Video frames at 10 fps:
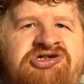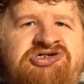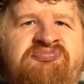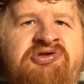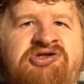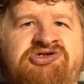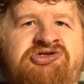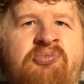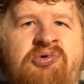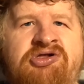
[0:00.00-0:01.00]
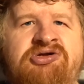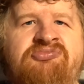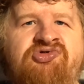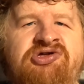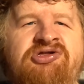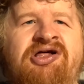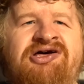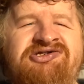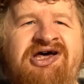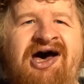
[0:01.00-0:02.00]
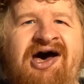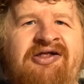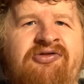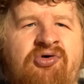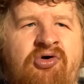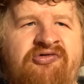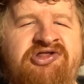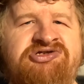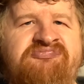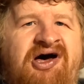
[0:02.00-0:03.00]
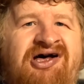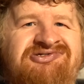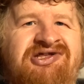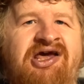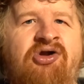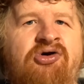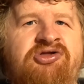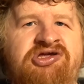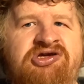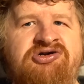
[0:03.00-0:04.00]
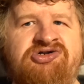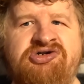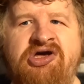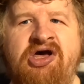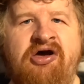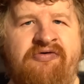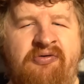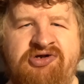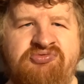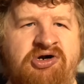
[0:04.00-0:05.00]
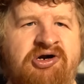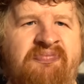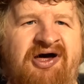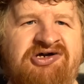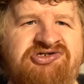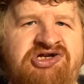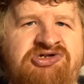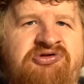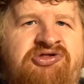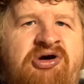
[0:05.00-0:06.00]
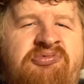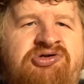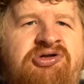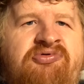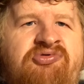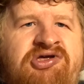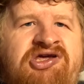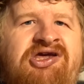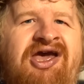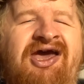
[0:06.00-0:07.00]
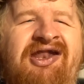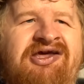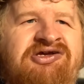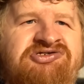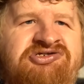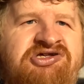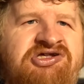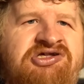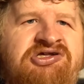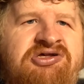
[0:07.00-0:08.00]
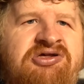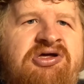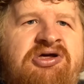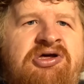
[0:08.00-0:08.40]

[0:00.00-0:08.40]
and experience that William Regal has had over this past 10 odd years, from his work backstage with WWE, NXT,